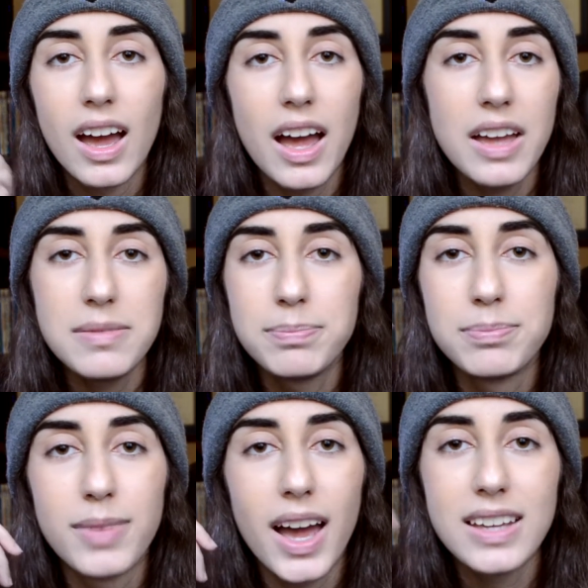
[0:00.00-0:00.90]
I
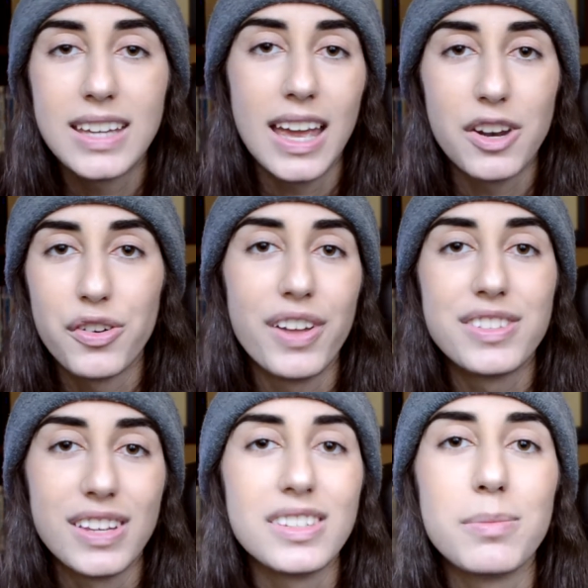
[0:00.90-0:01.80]
I can't
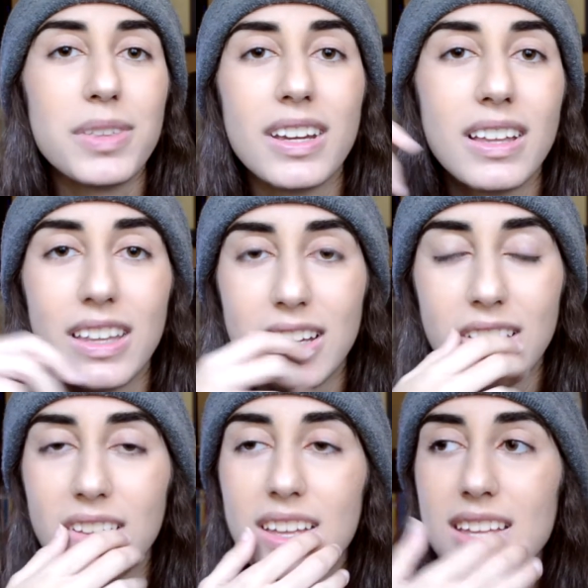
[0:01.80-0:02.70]
not say something. Like
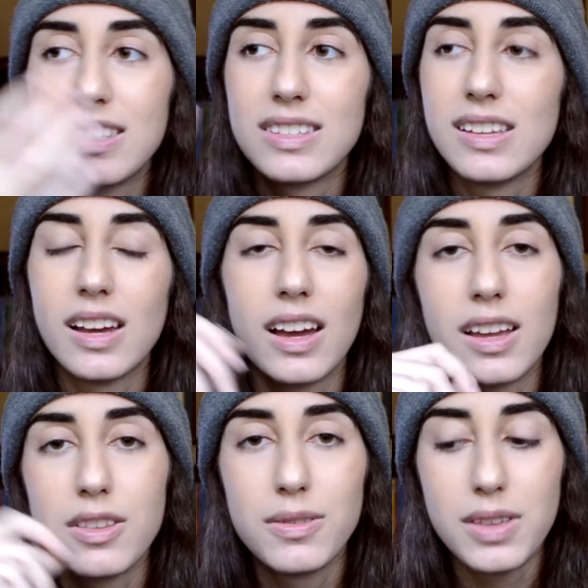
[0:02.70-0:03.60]
it
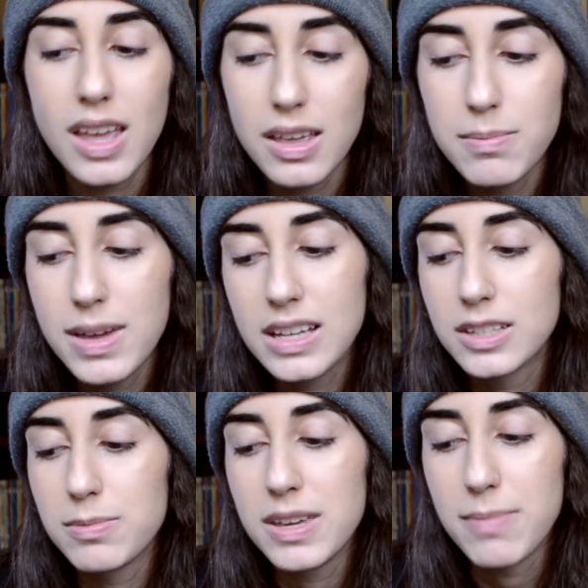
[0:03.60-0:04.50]
it it
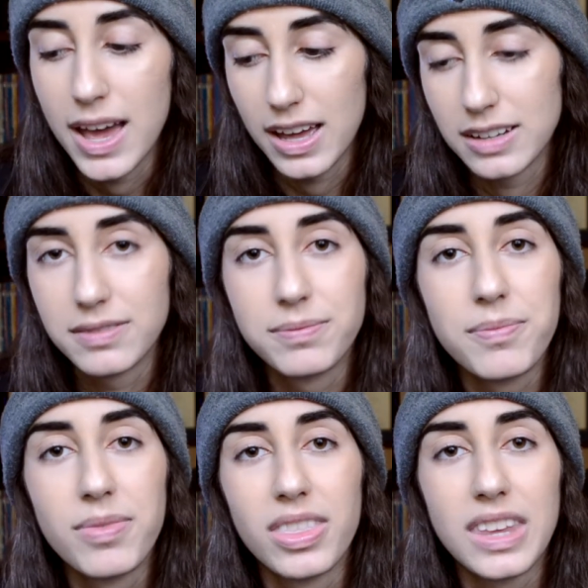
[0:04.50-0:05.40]
makes me mad.
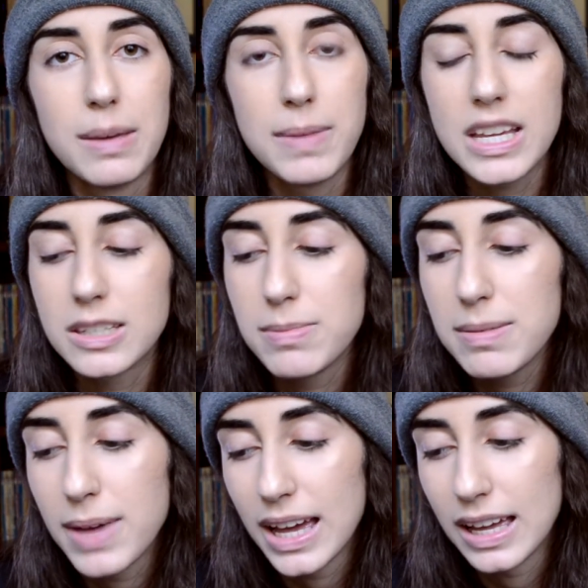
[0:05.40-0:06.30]
It makes
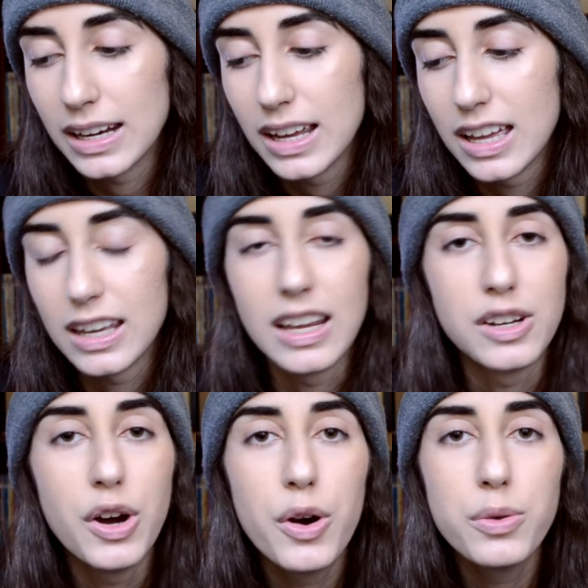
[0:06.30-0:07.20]
me mad. And I
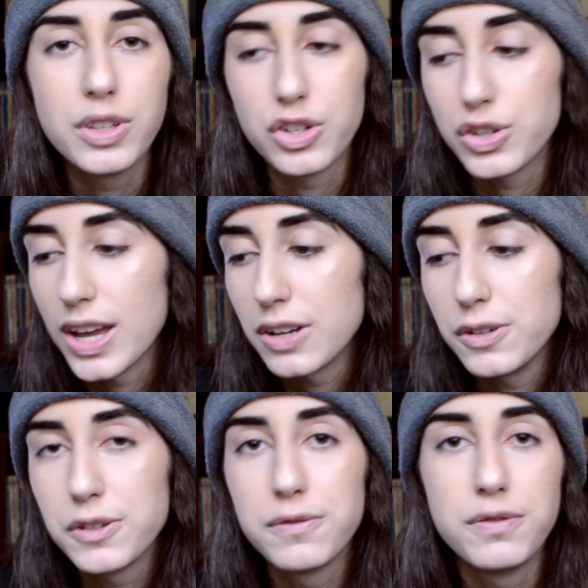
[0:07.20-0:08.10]
know this
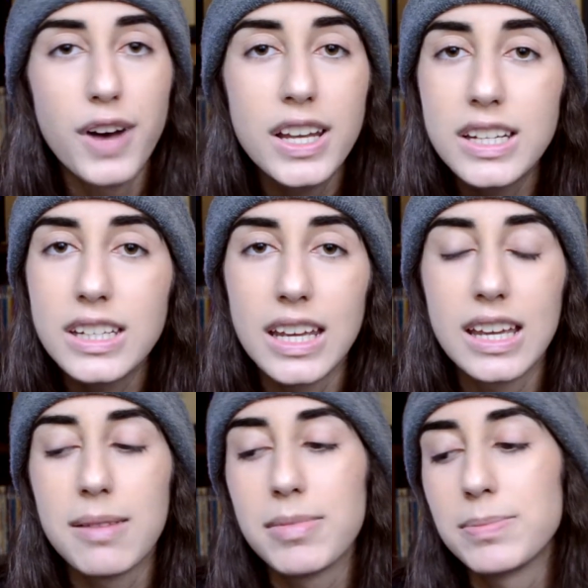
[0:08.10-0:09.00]
channel's fun and
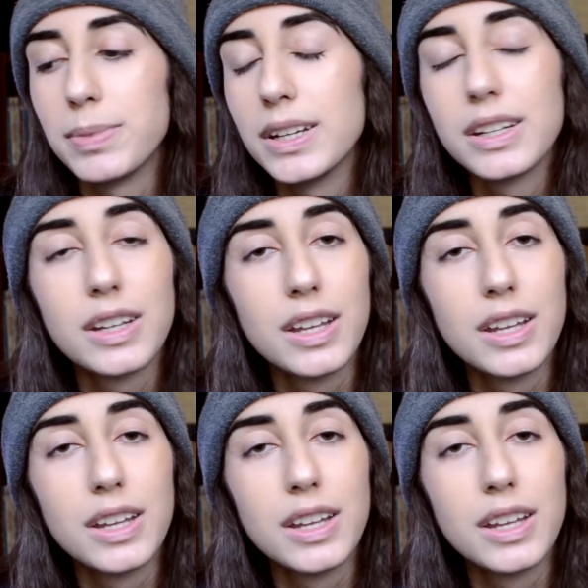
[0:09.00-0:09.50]
games, but